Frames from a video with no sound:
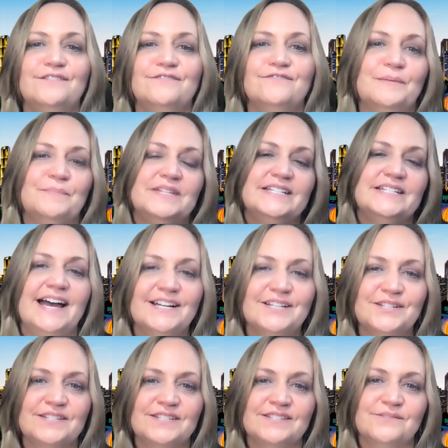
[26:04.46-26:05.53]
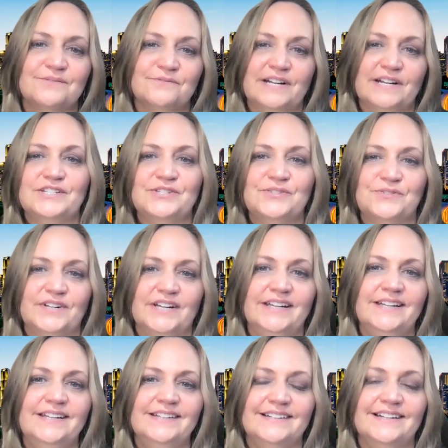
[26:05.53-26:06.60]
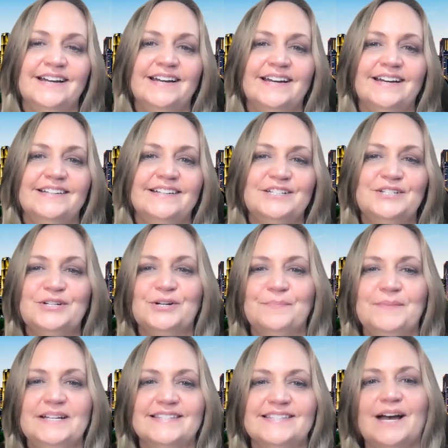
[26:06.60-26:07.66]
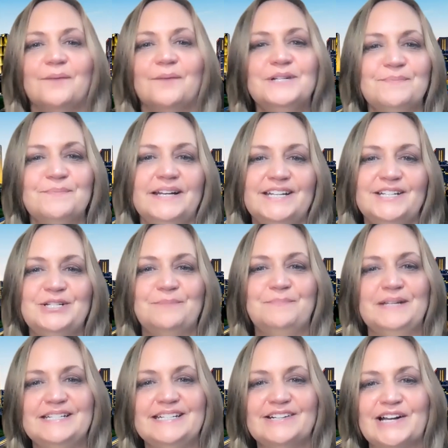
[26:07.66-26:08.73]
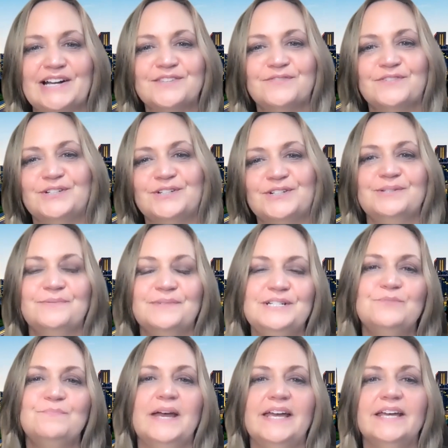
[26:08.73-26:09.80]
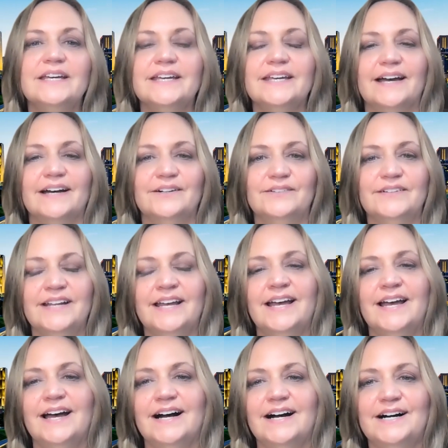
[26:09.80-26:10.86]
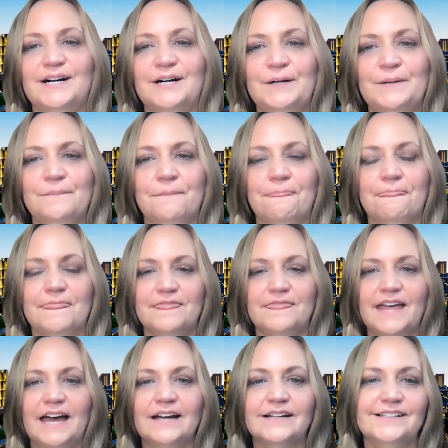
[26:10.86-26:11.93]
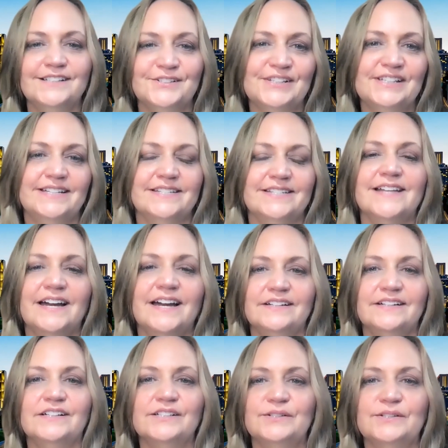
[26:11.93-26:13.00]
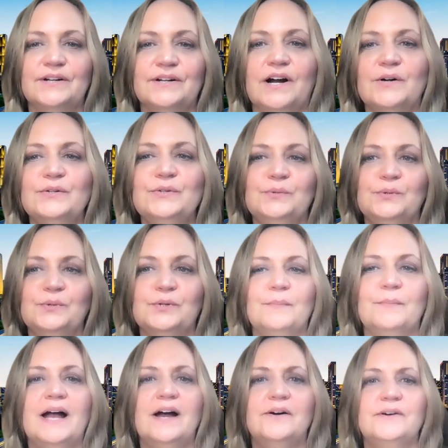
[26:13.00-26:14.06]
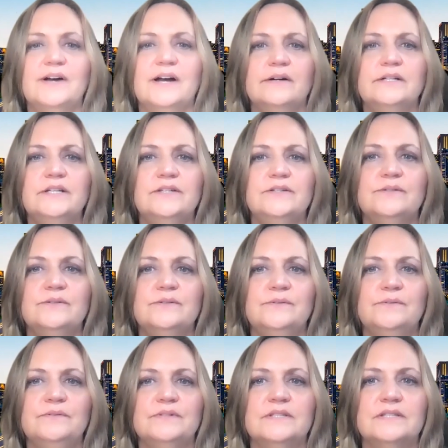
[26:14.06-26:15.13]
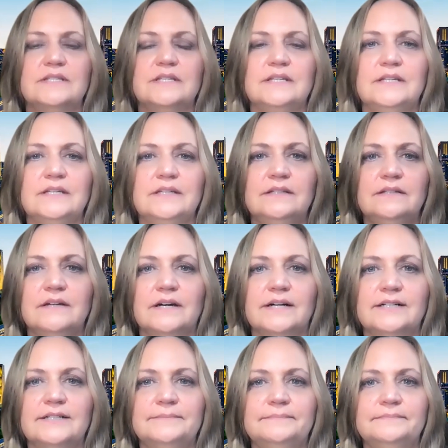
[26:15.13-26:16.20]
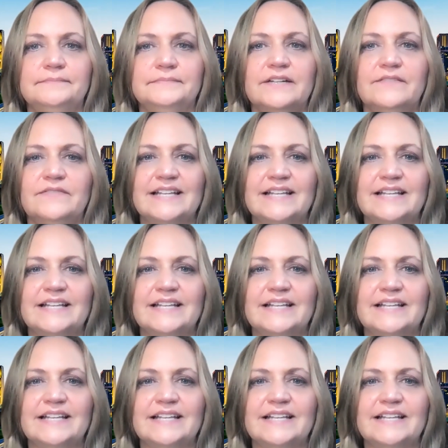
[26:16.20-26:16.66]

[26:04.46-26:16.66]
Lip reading: from the tax registry determines how much money should be transferred to which bank account. That clearly is not our norm. How do you see kind of that